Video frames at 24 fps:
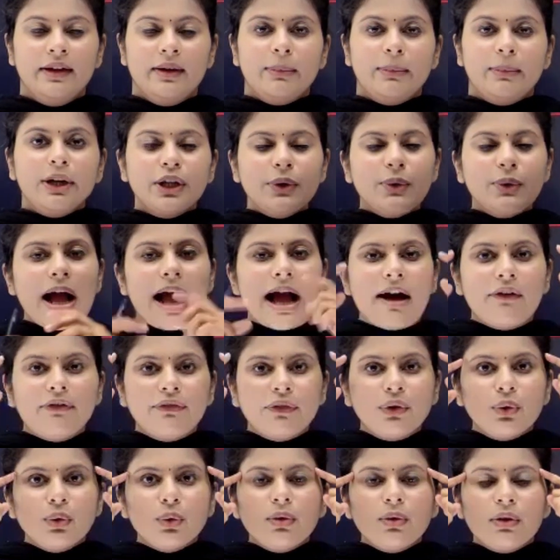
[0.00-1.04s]
But you
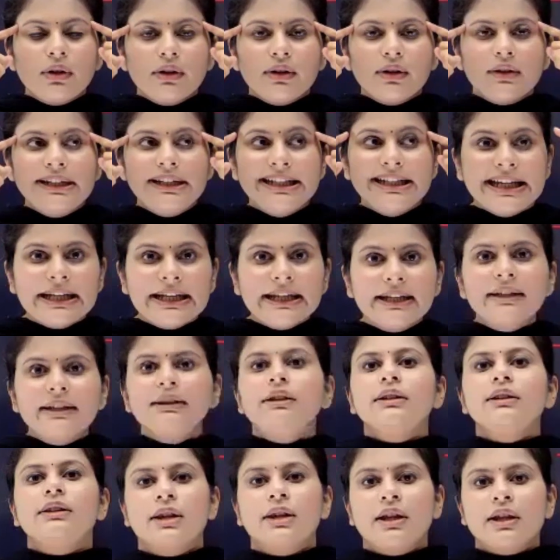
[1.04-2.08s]
have to link
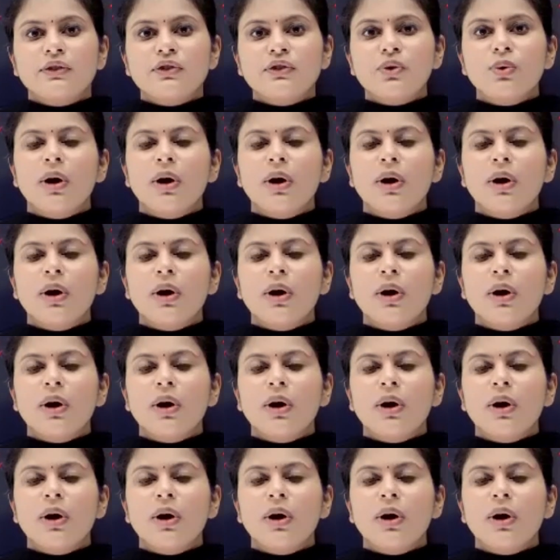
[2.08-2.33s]
the things.